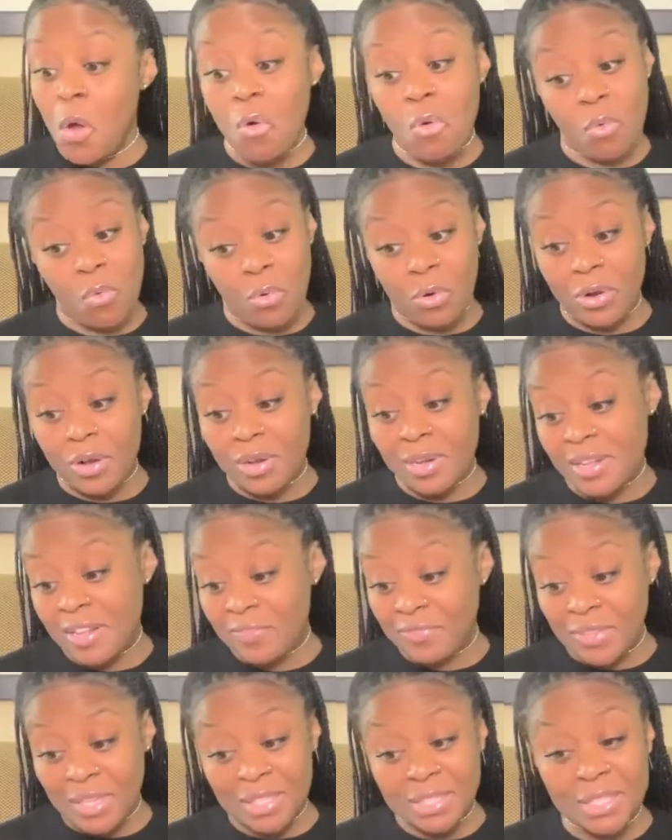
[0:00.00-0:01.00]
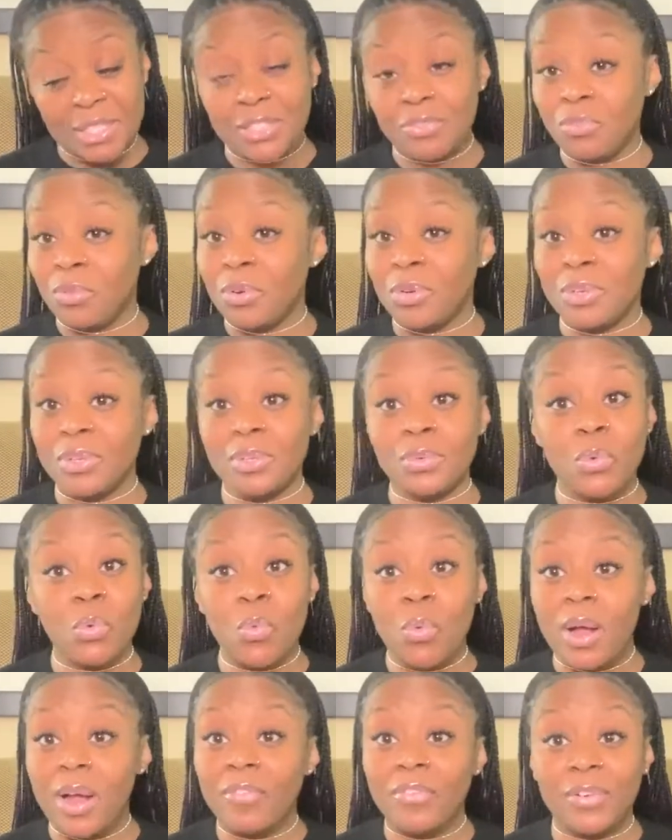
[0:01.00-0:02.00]
Or if this is for
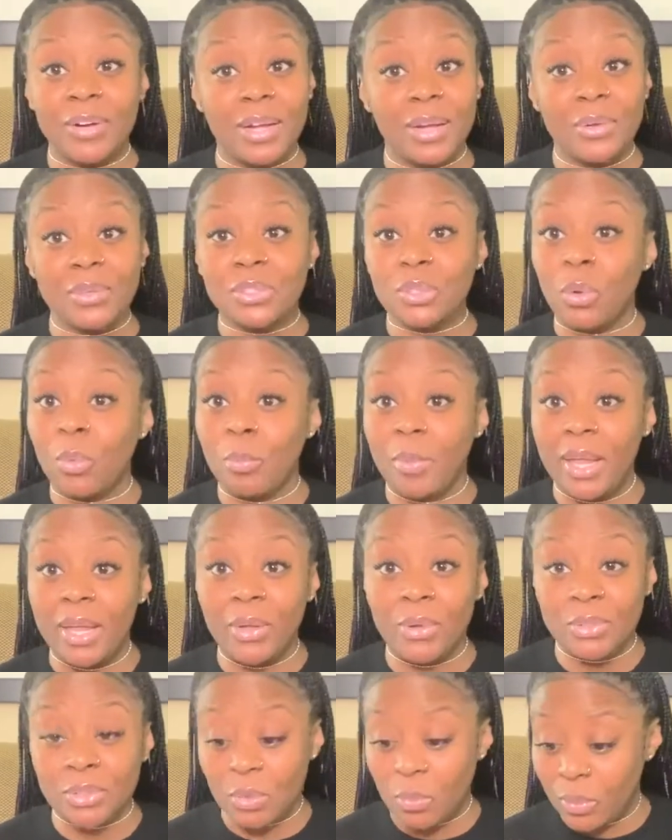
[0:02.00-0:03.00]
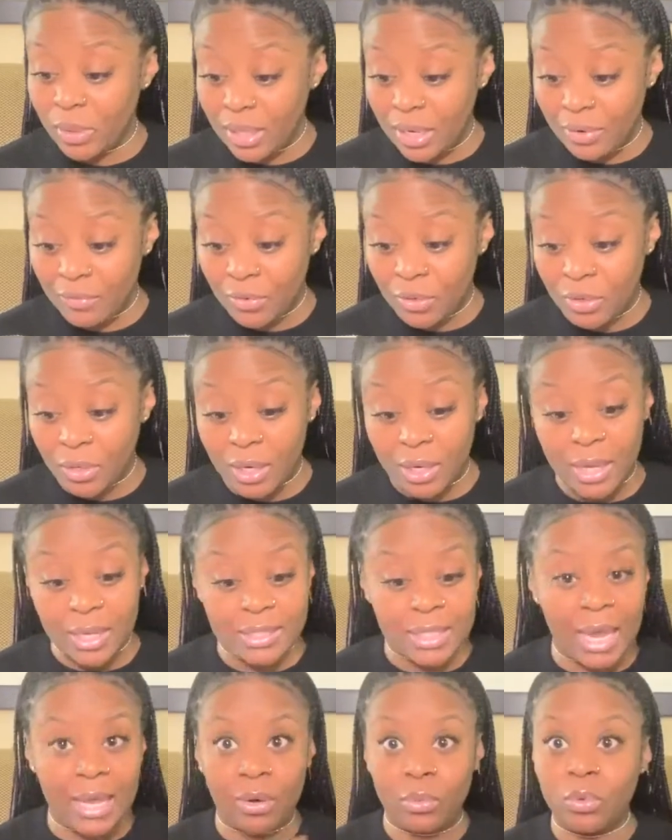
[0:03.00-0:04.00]
whoever else, or males or whatever, because
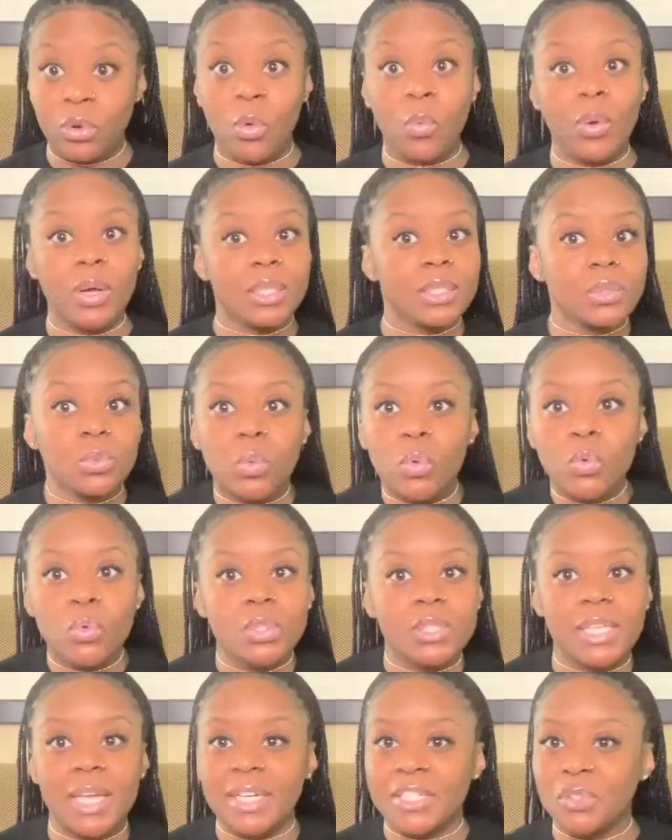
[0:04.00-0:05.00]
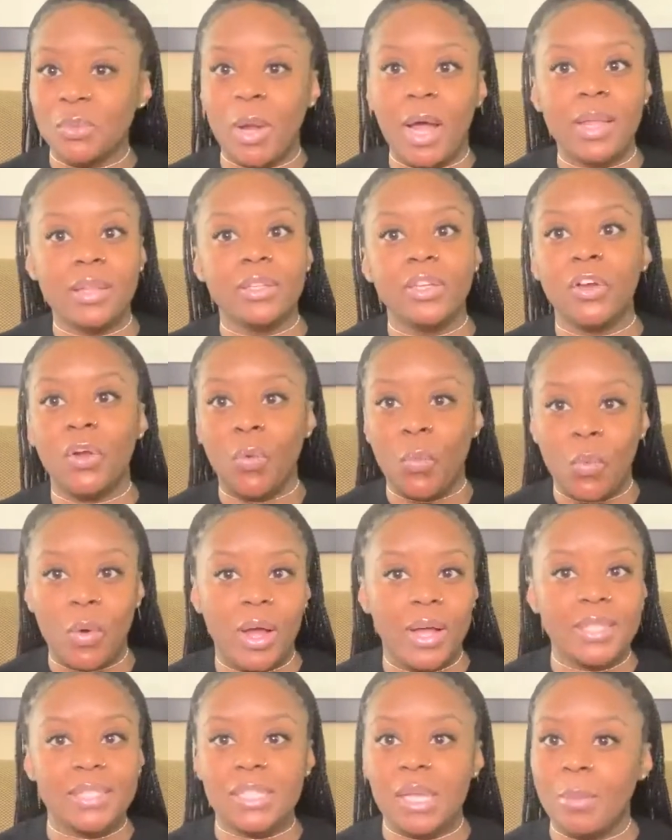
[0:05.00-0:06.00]
I don't know whose sexuality or
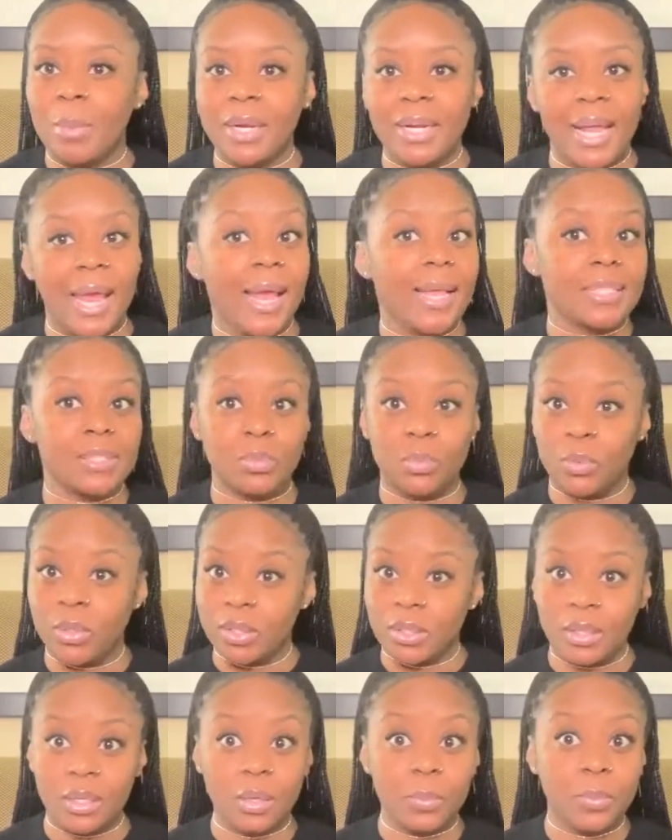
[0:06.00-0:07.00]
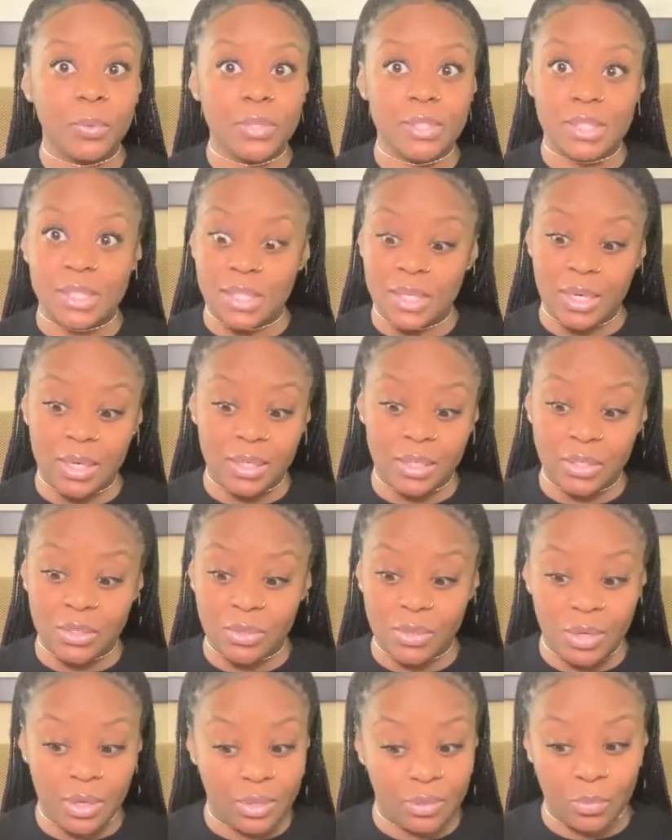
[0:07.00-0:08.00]
what, somebody had some really good pussy
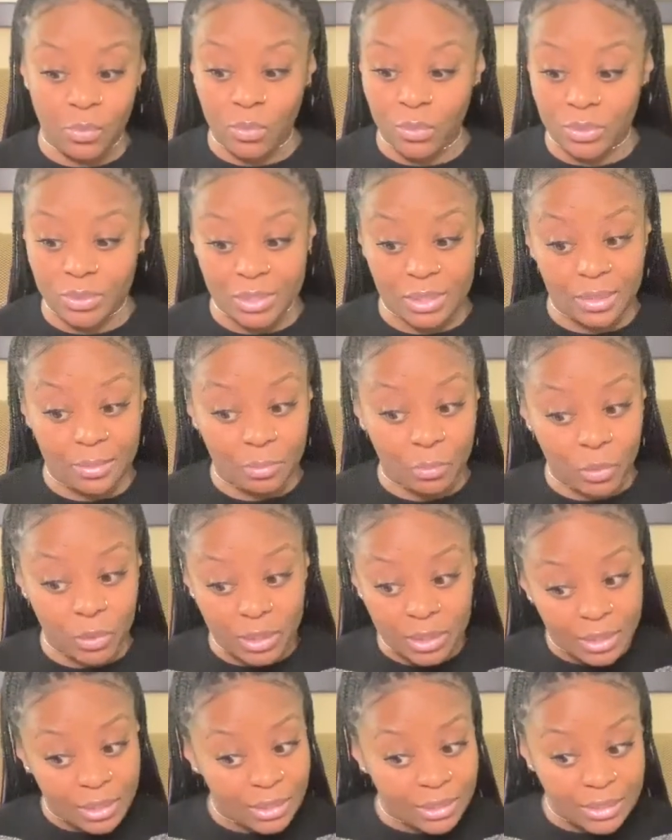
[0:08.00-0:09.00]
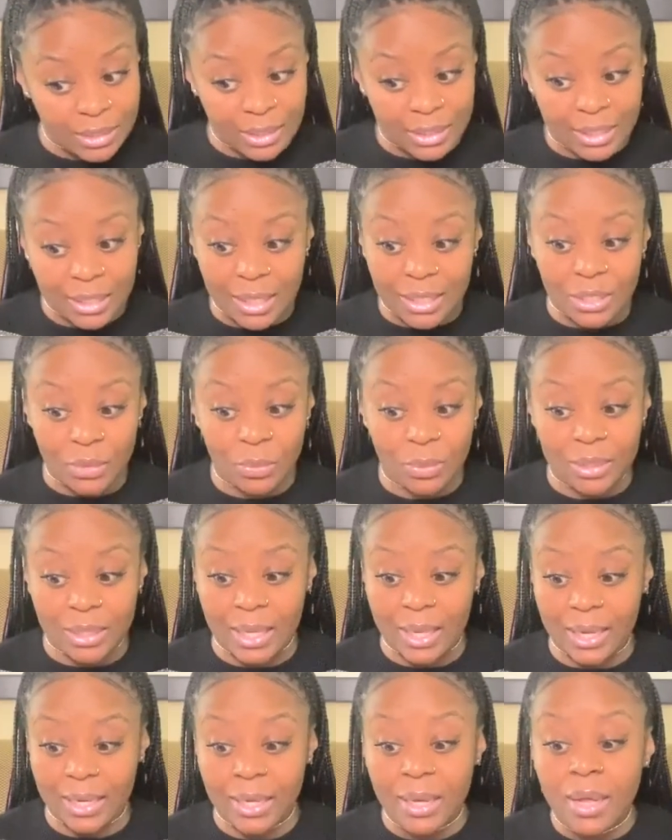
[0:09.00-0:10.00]
and or some really good dick, and you were
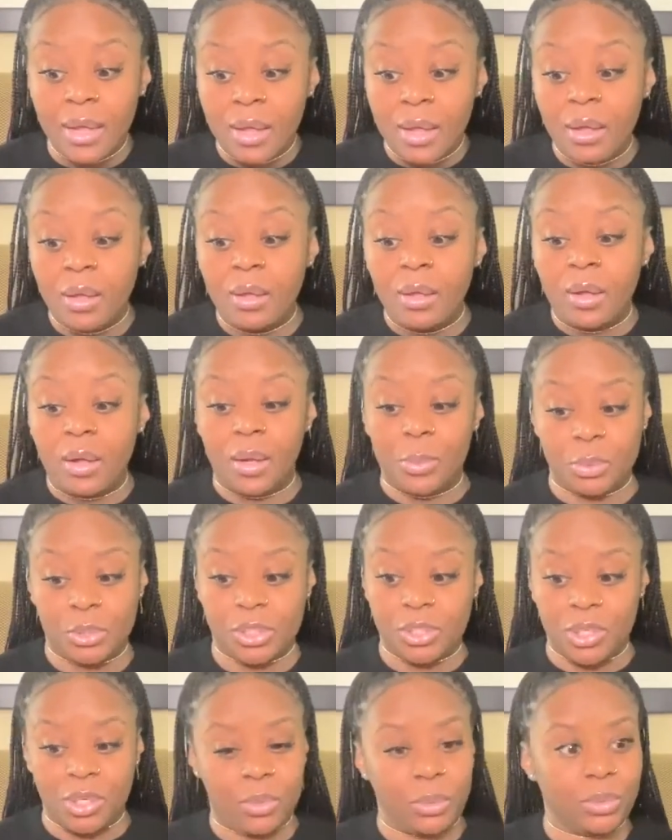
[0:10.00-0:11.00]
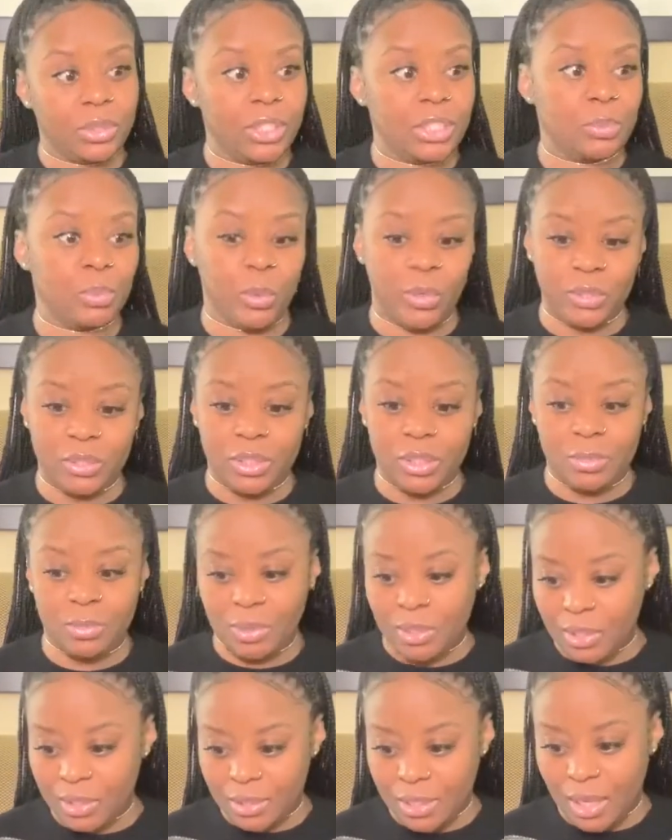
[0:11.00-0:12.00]
like, I'm stuck with this person
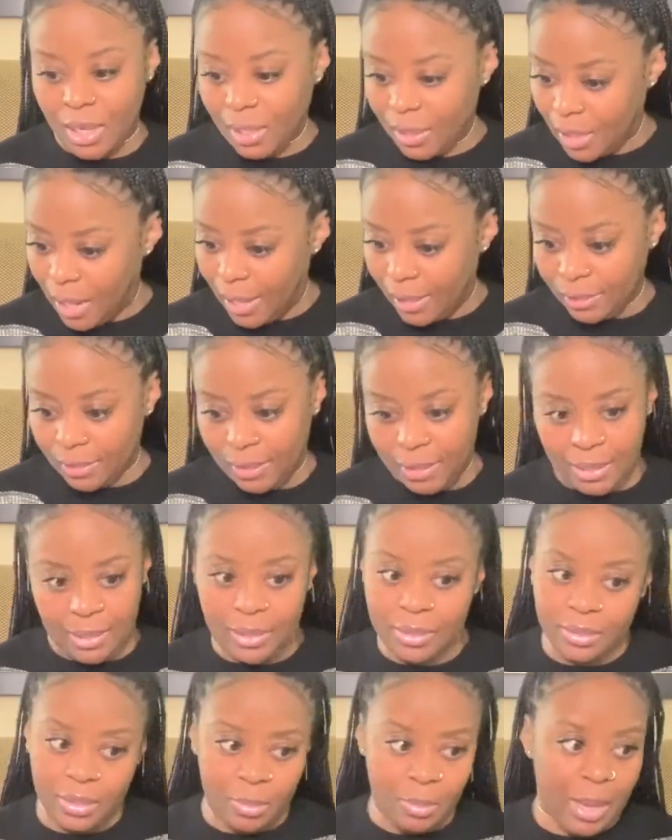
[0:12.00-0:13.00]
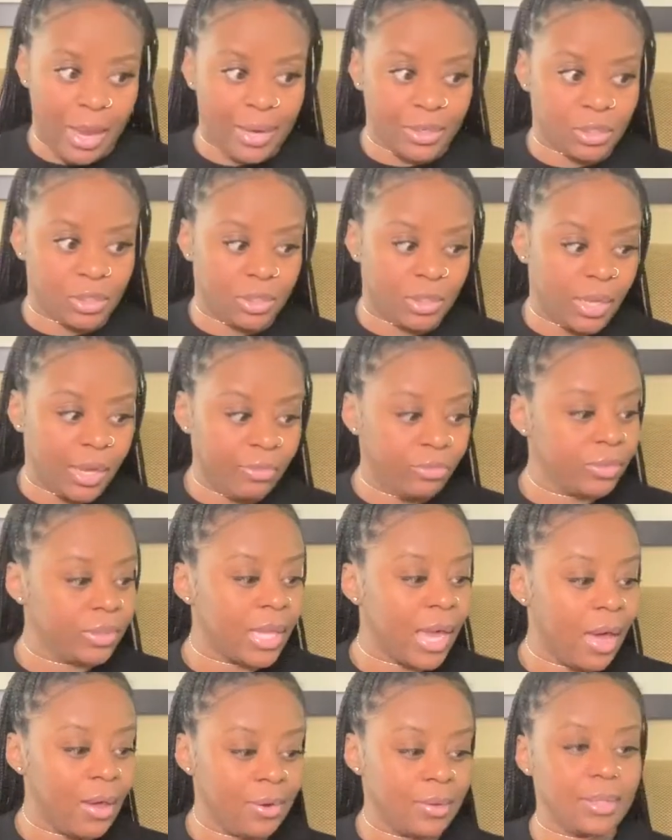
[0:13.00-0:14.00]
because I can't imagine life
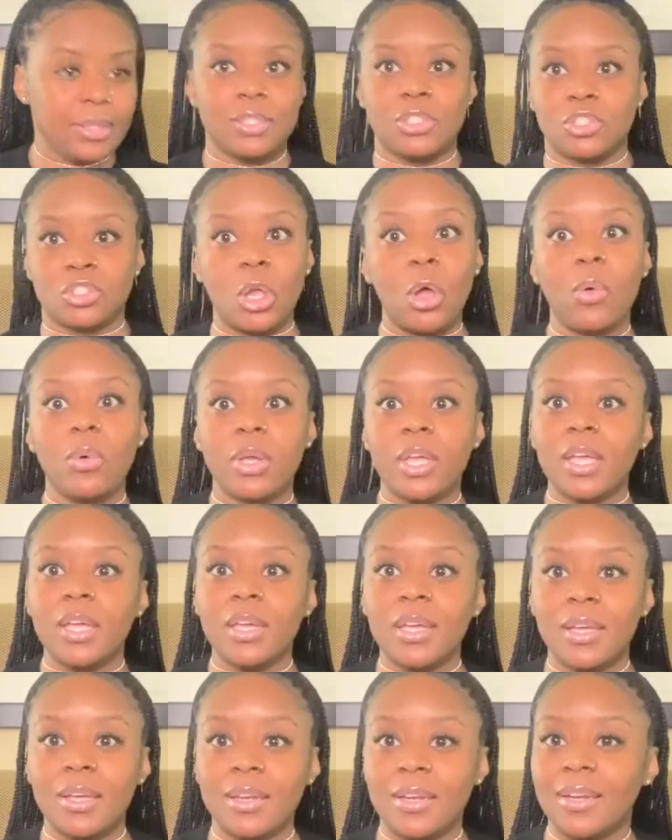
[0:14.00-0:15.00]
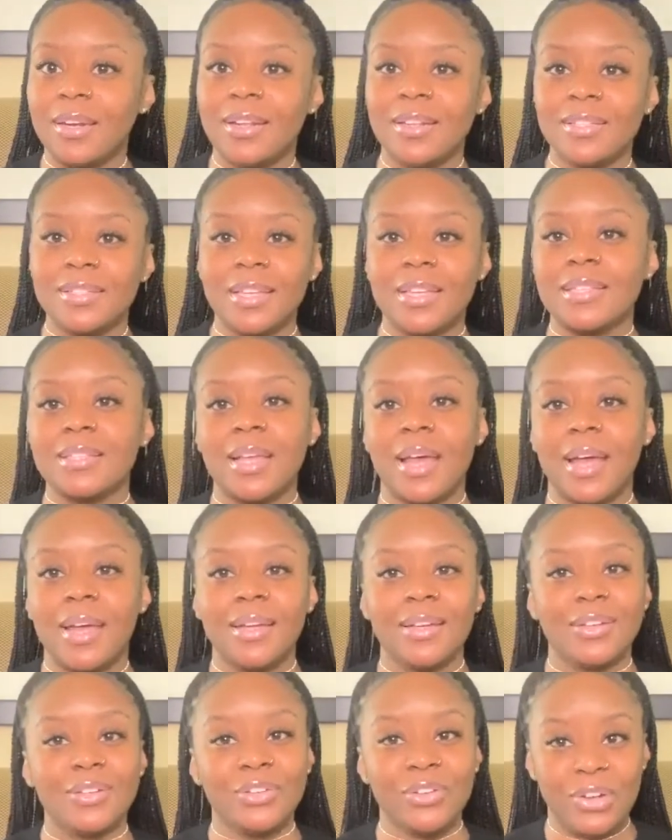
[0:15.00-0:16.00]
without it. It's so good. And it's just
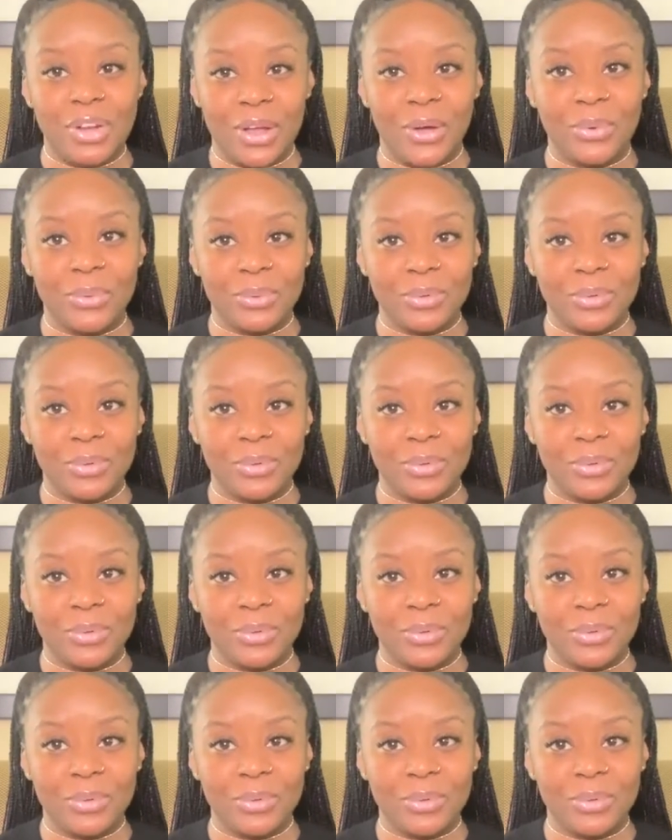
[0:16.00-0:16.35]
like, no.